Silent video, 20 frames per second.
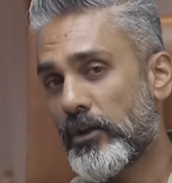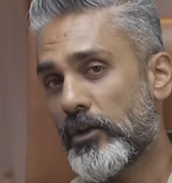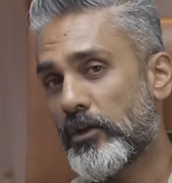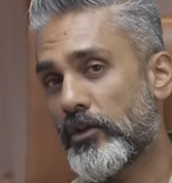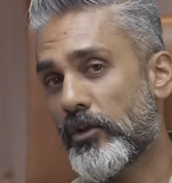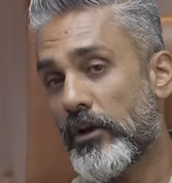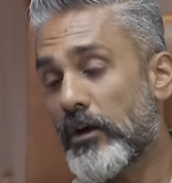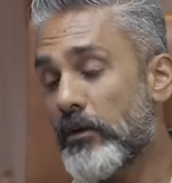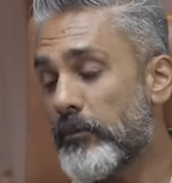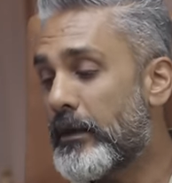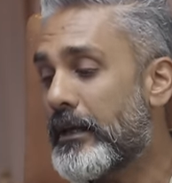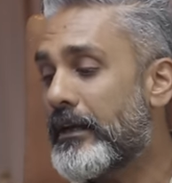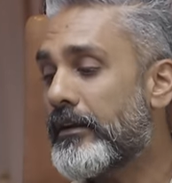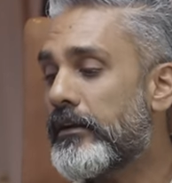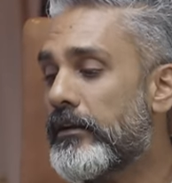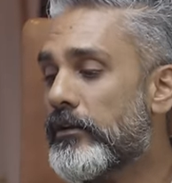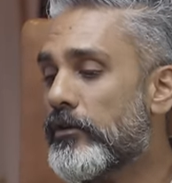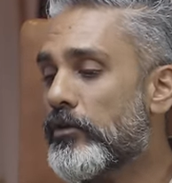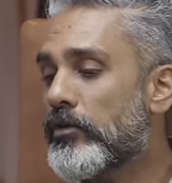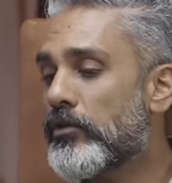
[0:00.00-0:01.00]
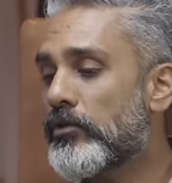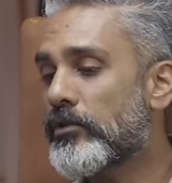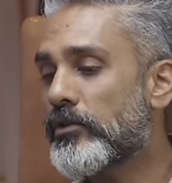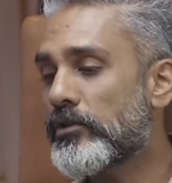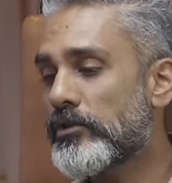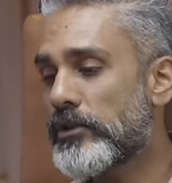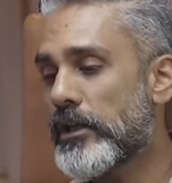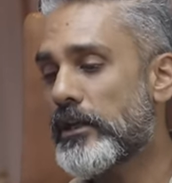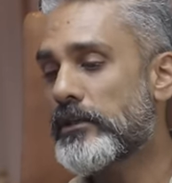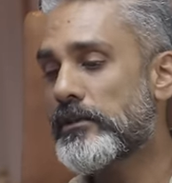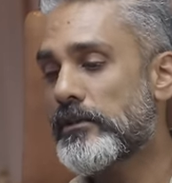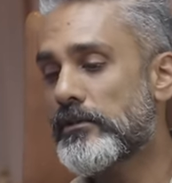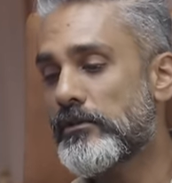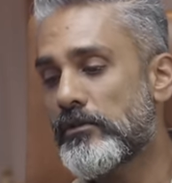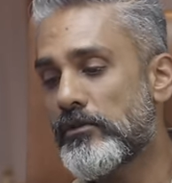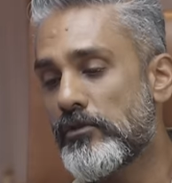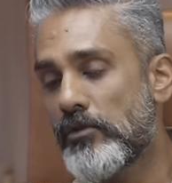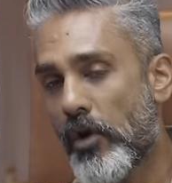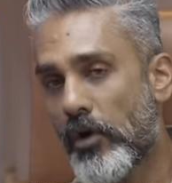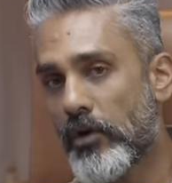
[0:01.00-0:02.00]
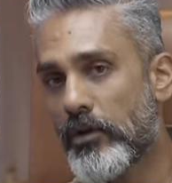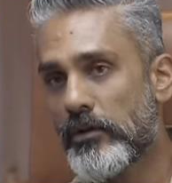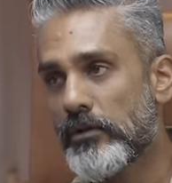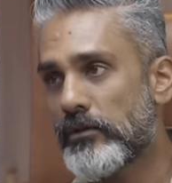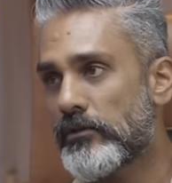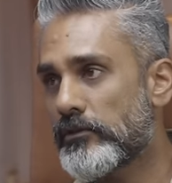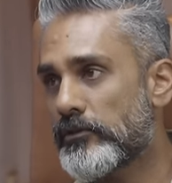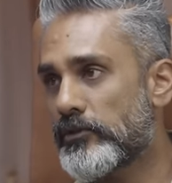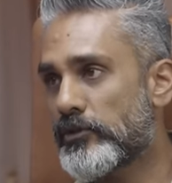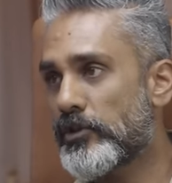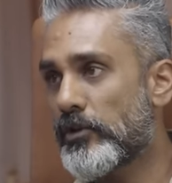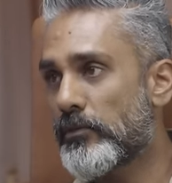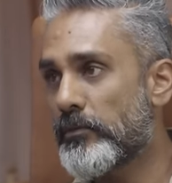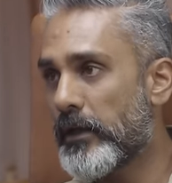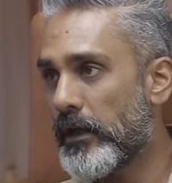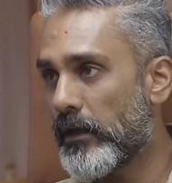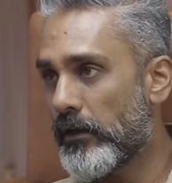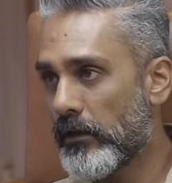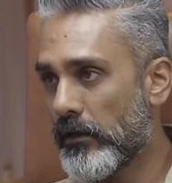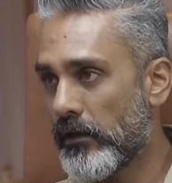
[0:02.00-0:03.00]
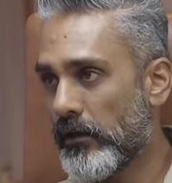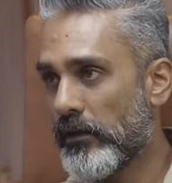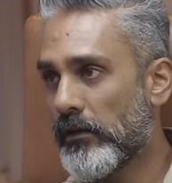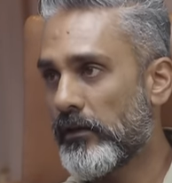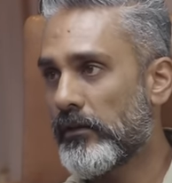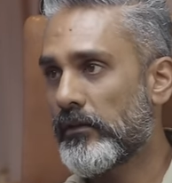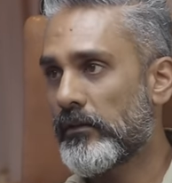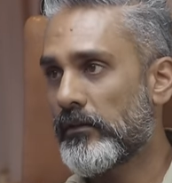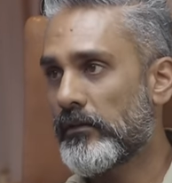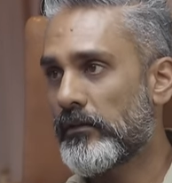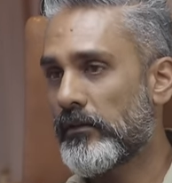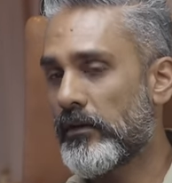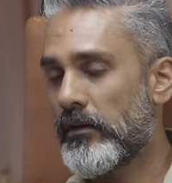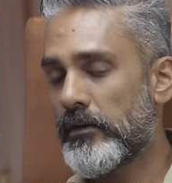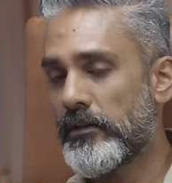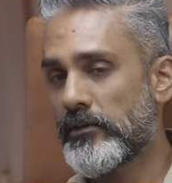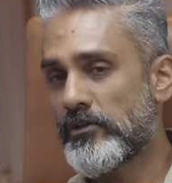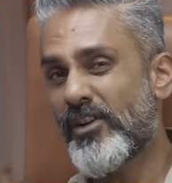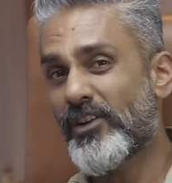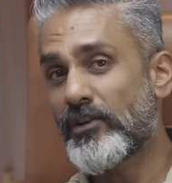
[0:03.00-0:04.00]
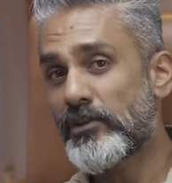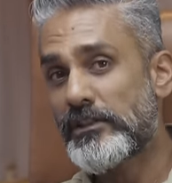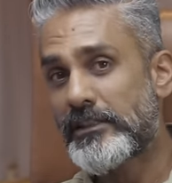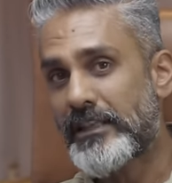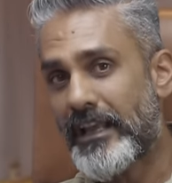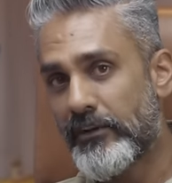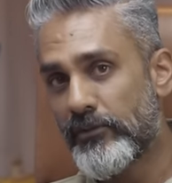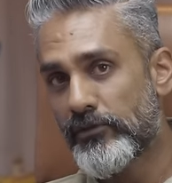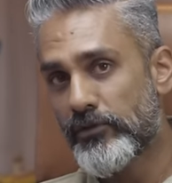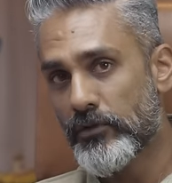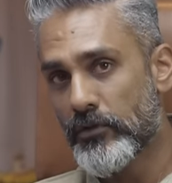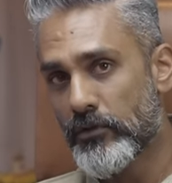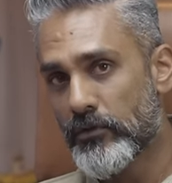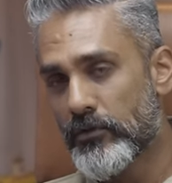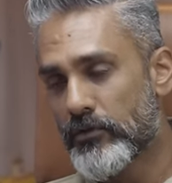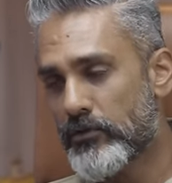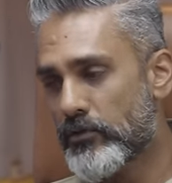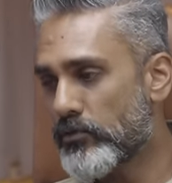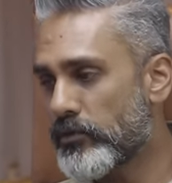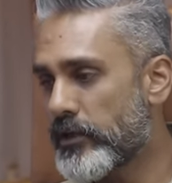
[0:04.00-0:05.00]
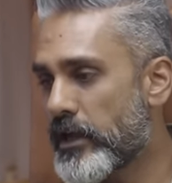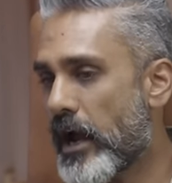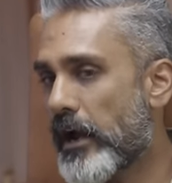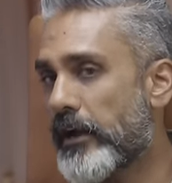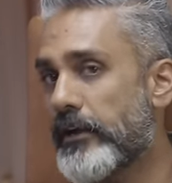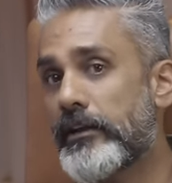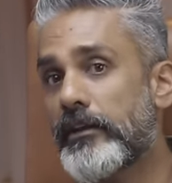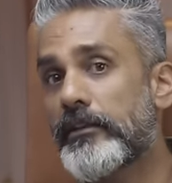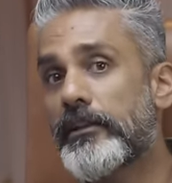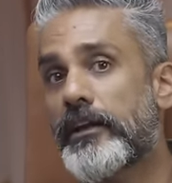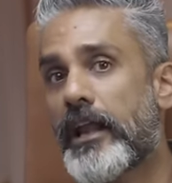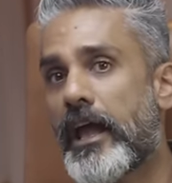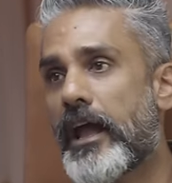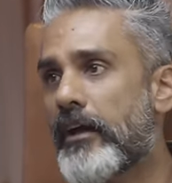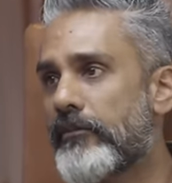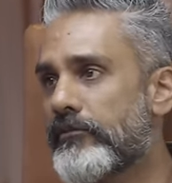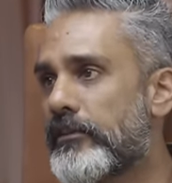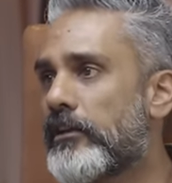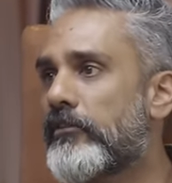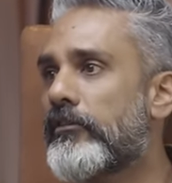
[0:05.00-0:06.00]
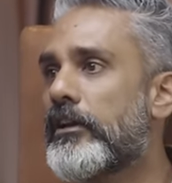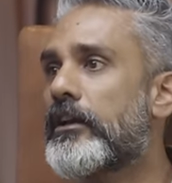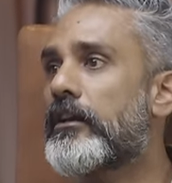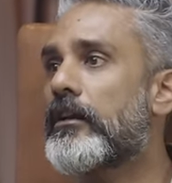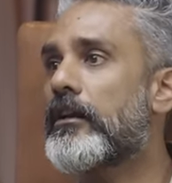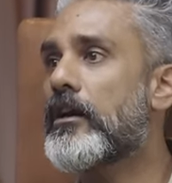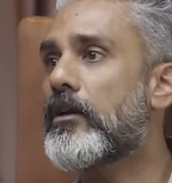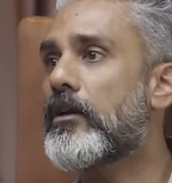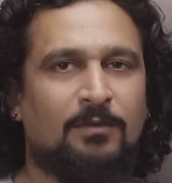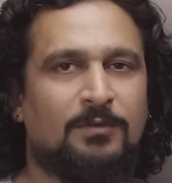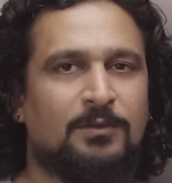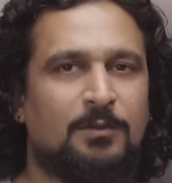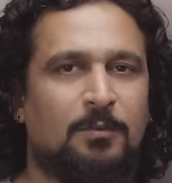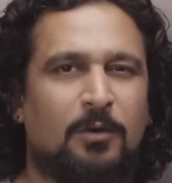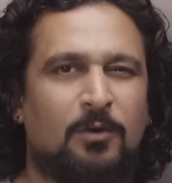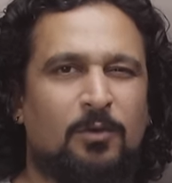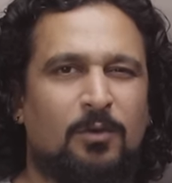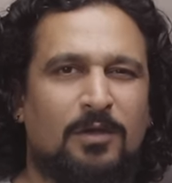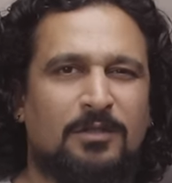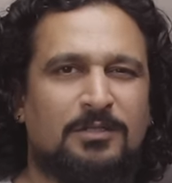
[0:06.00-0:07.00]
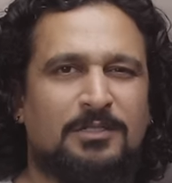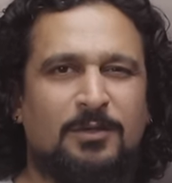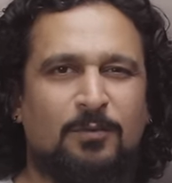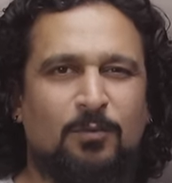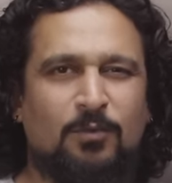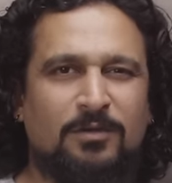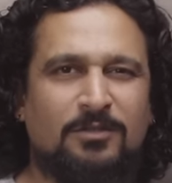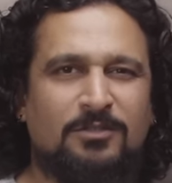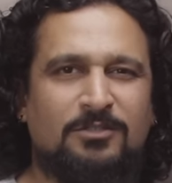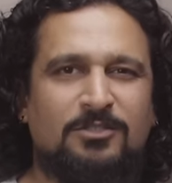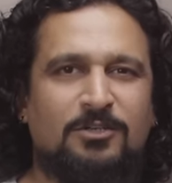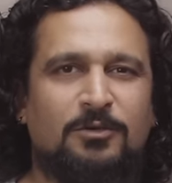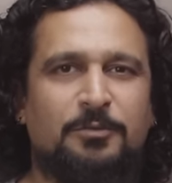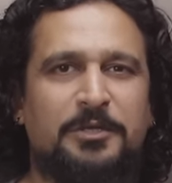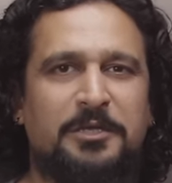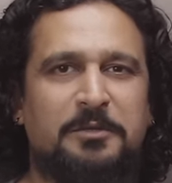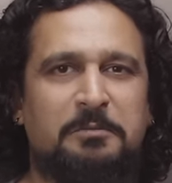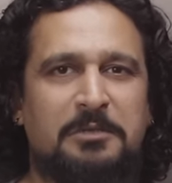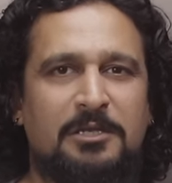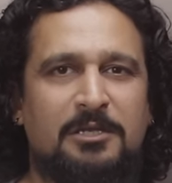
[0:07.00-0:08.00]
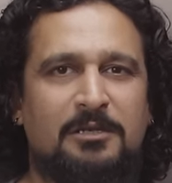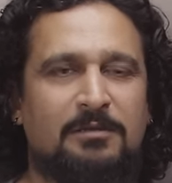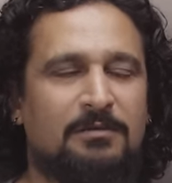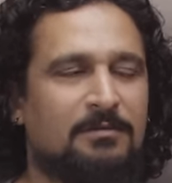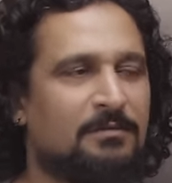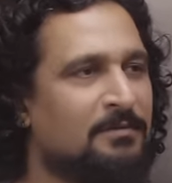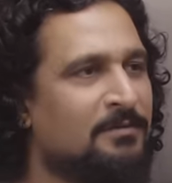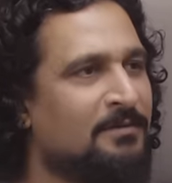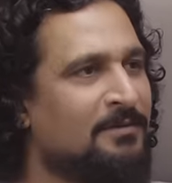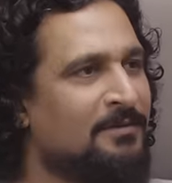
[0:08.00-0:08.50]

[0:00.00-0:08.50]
your ability to do those things is not germane, is not central to the idea that I have that vehicle I was about to ask him, what does germane mean?